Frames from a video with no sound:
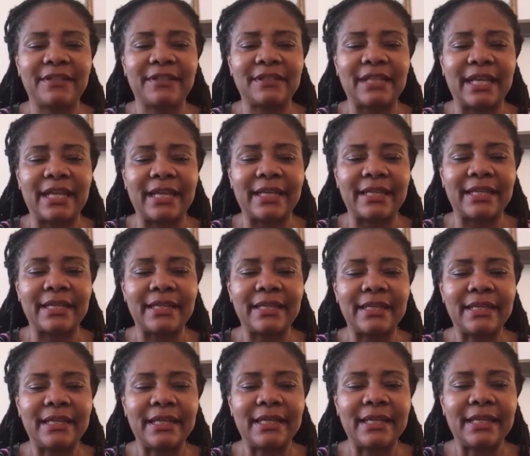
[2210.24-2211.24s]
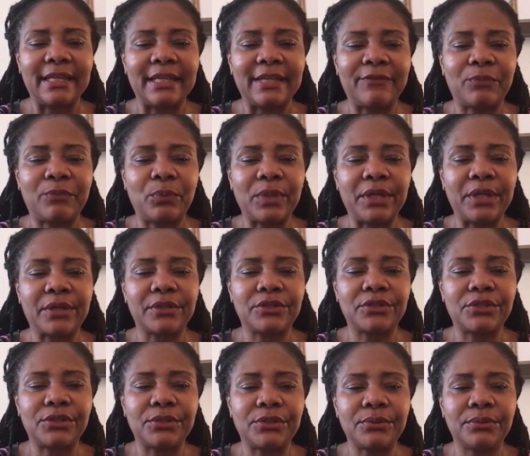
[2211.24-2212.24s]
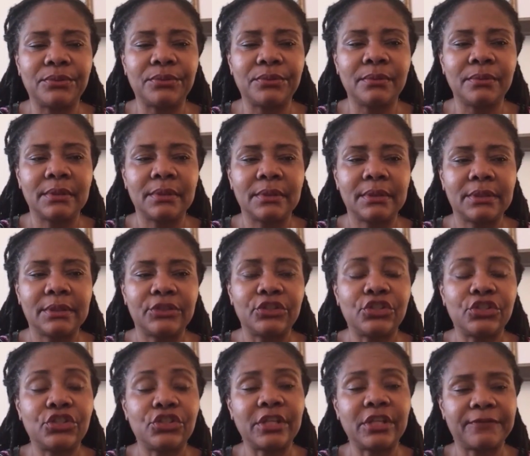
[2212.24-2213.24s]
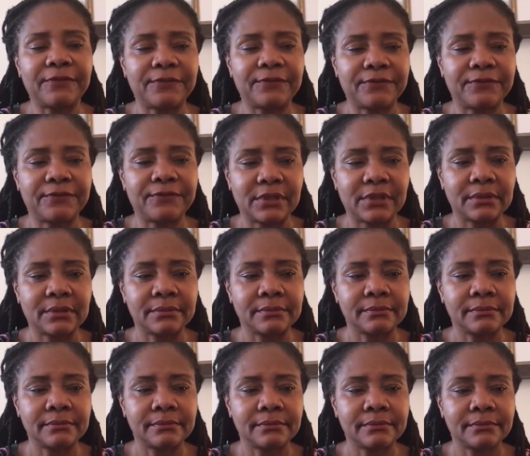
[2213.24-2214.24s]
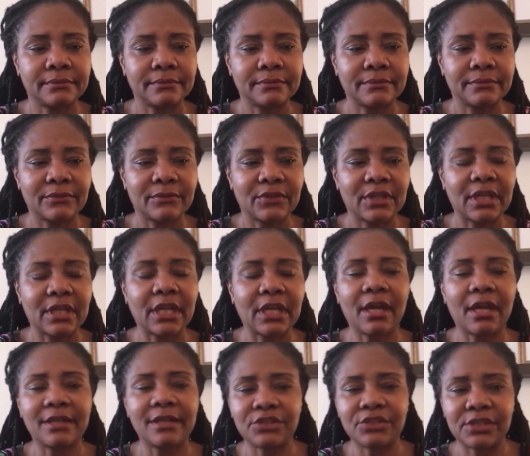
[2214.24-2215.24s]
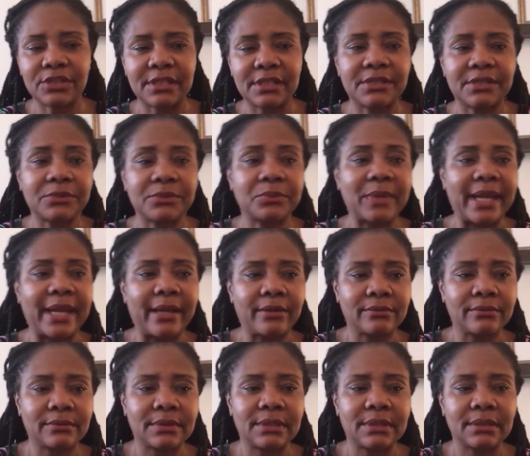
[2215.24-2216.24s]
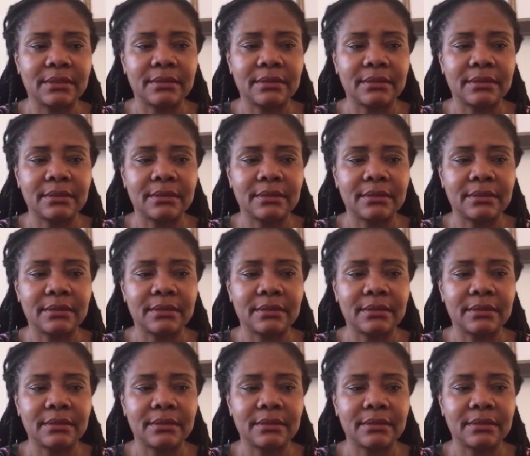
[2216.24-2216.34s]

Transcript: like if we are to shift consciousness around